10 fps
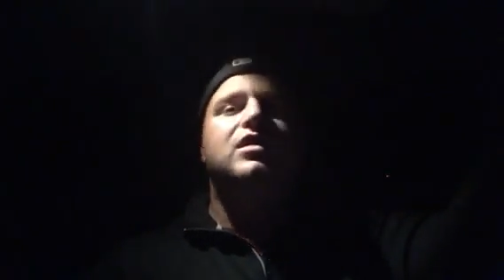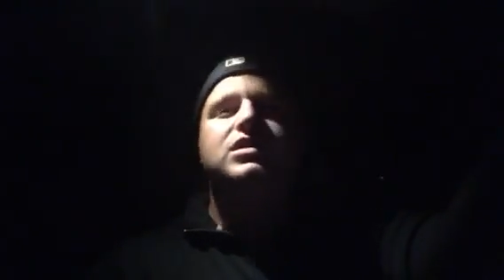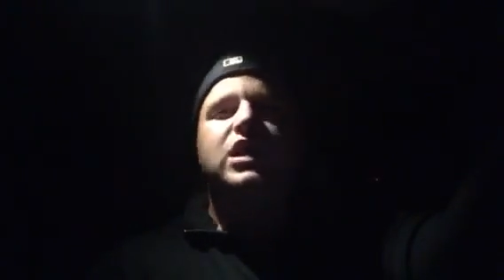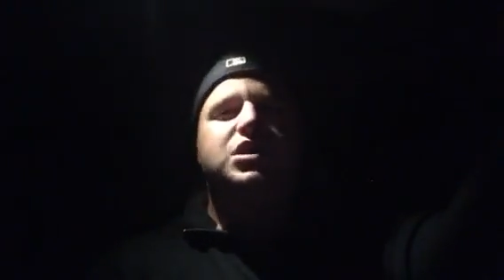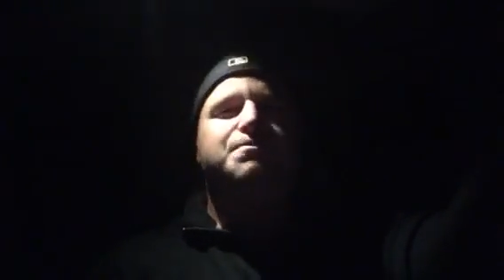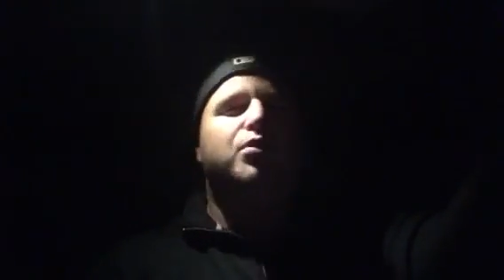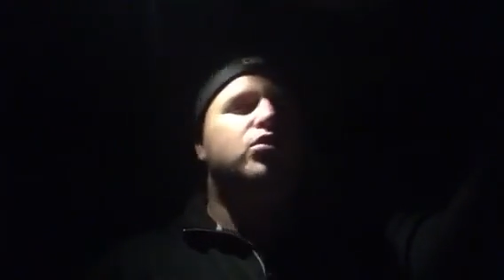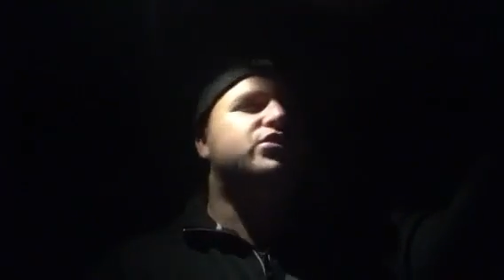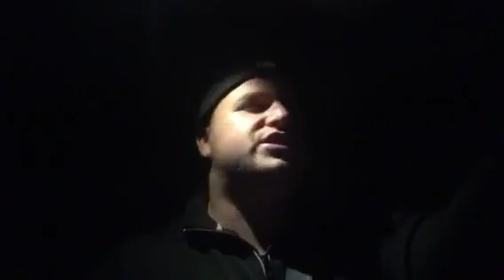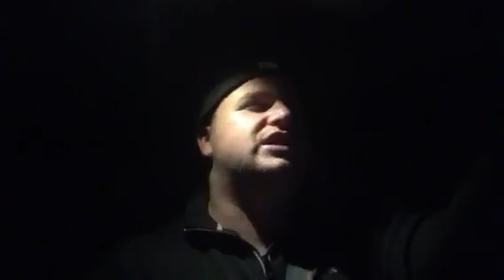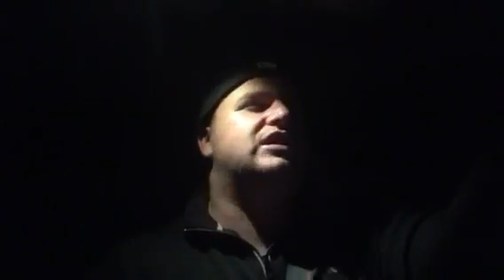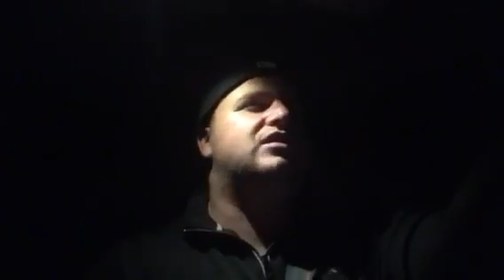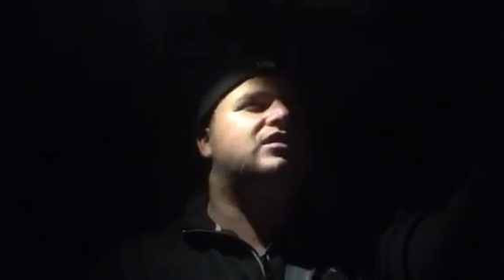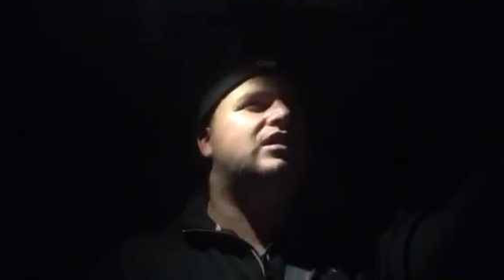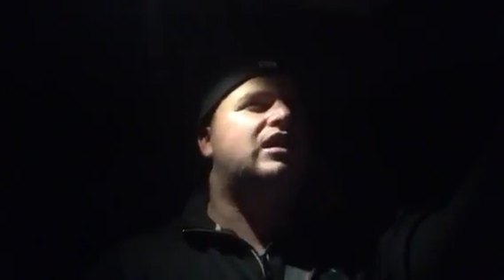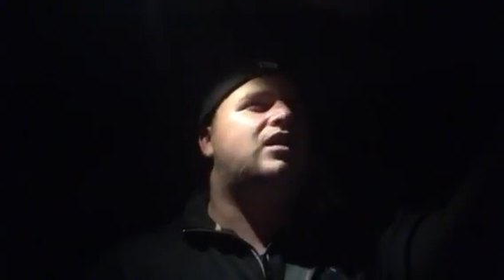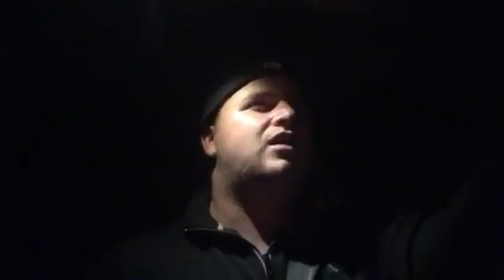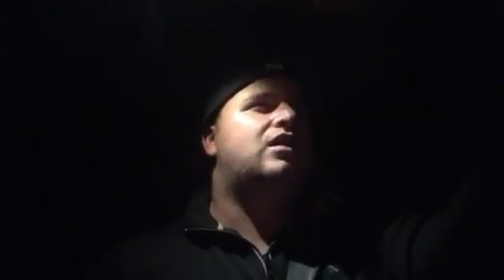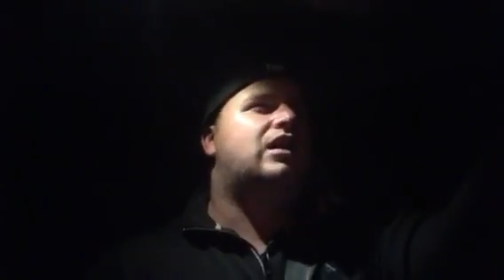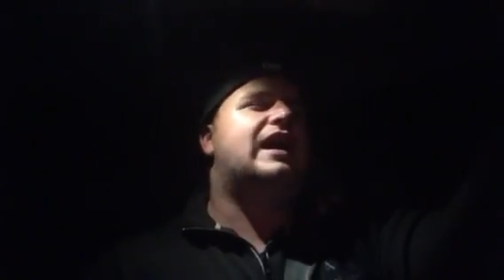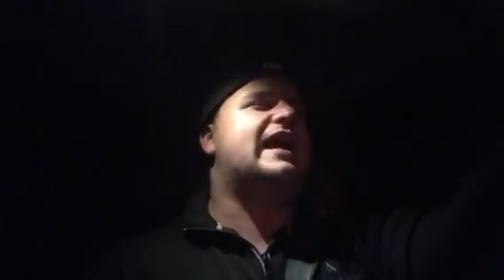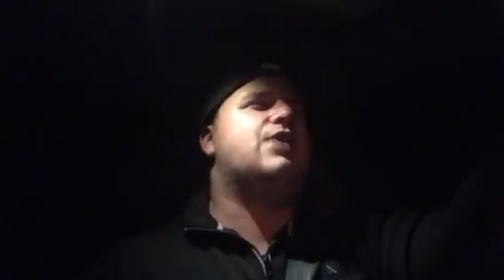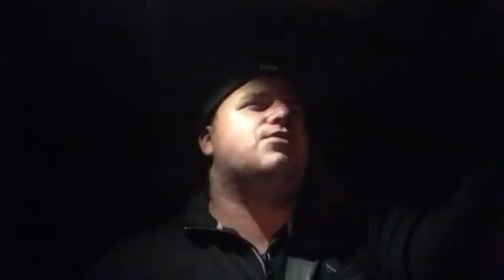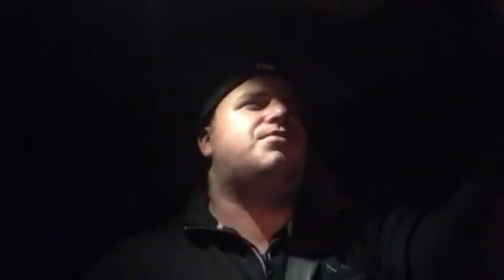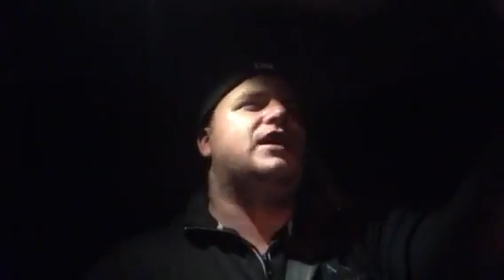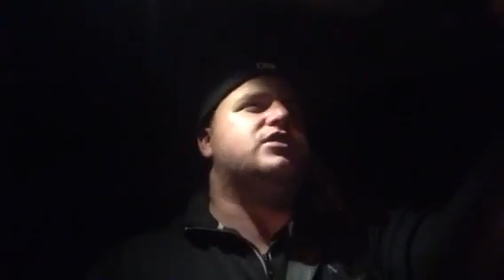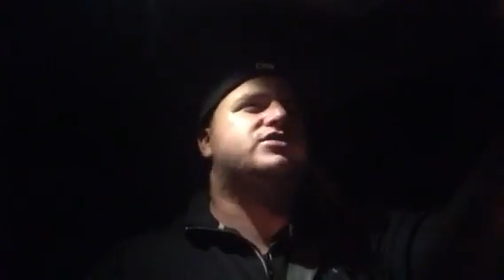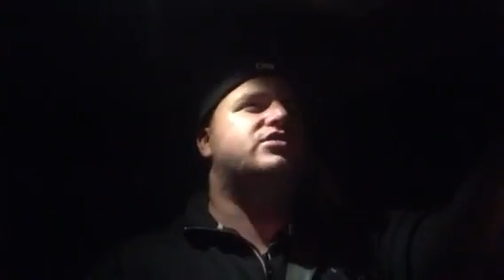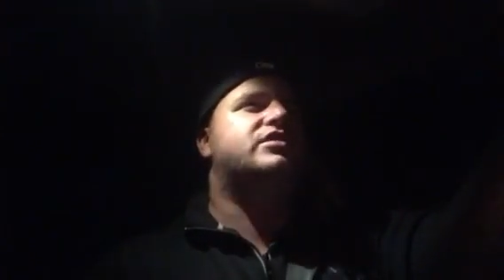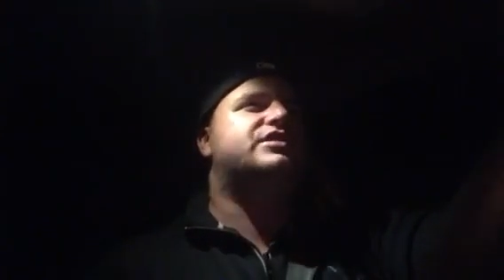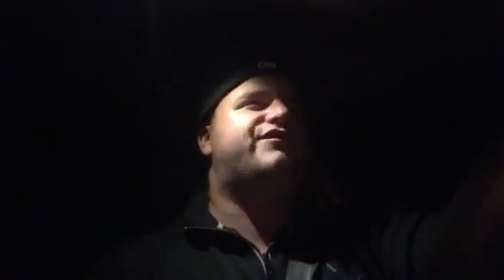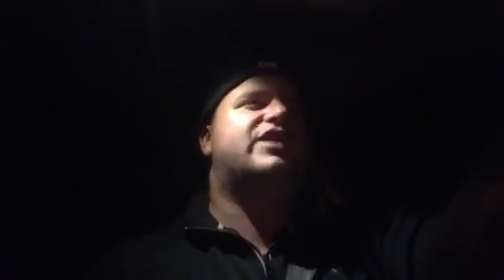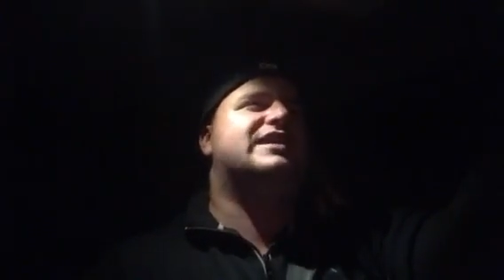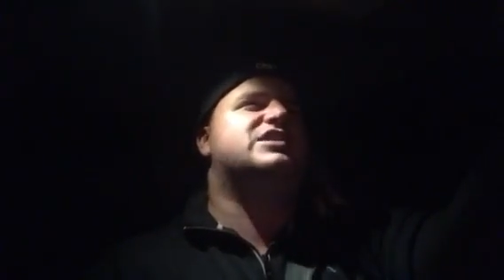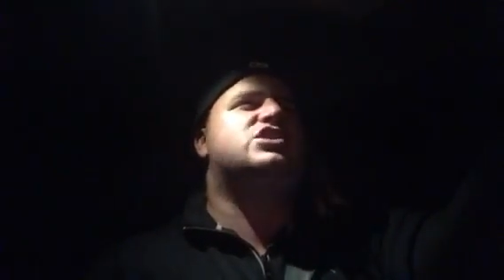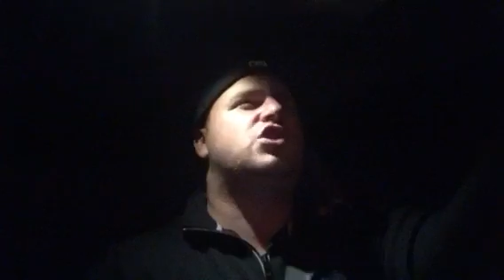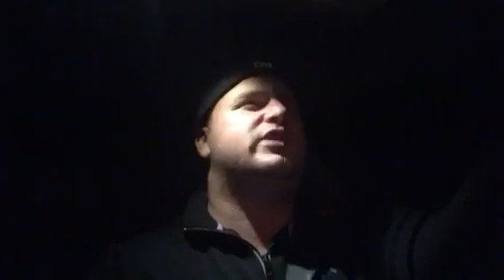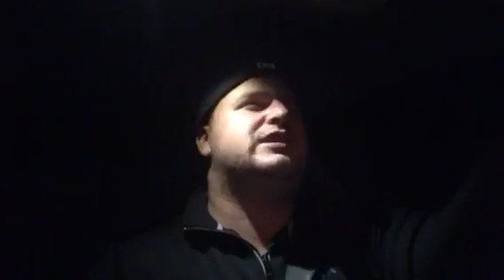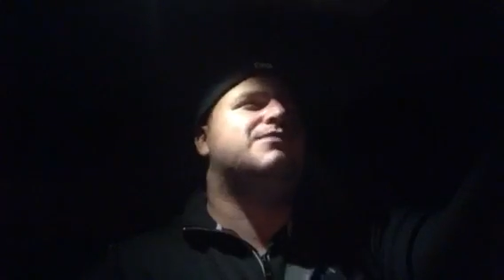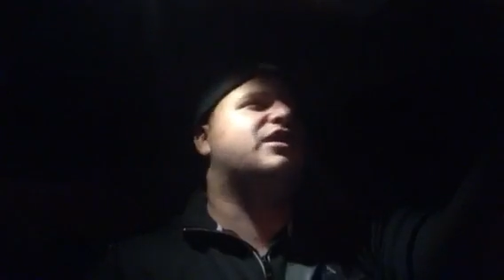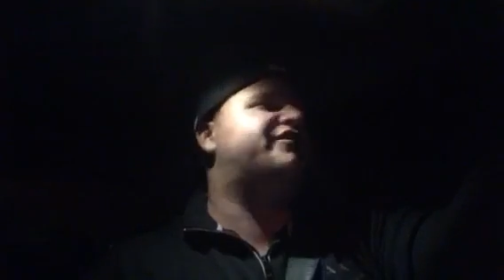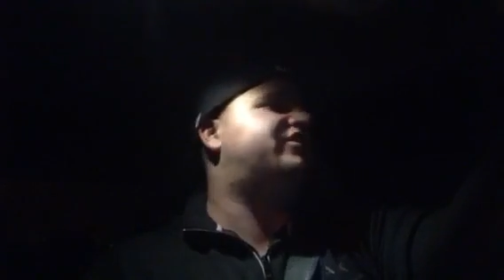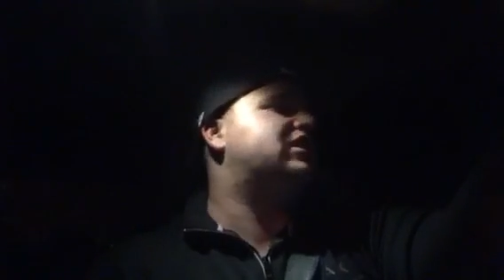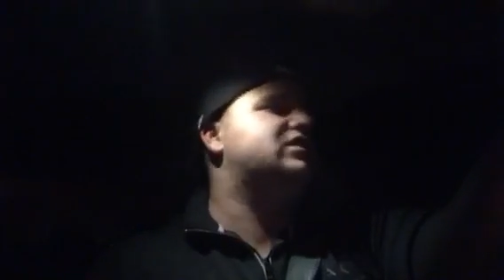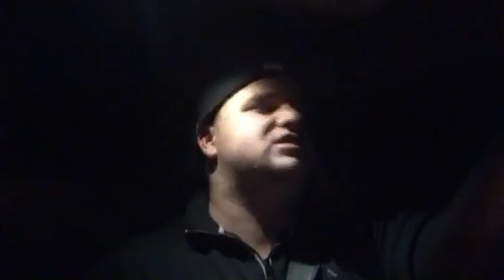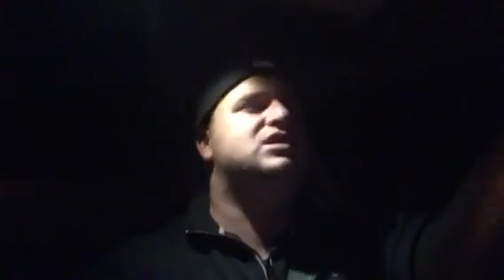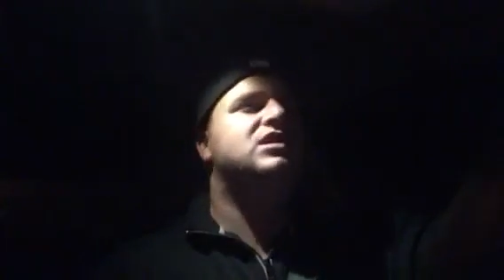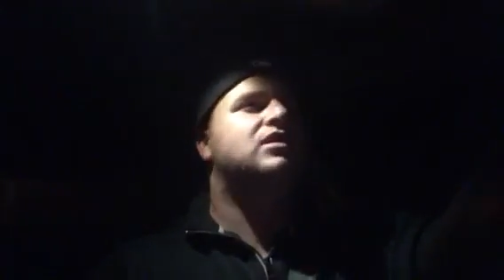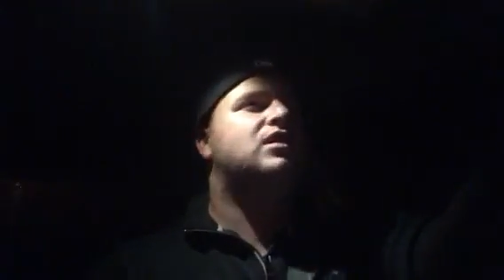Such bullshit. I hate when players do this. Fucking salty motherfuckers.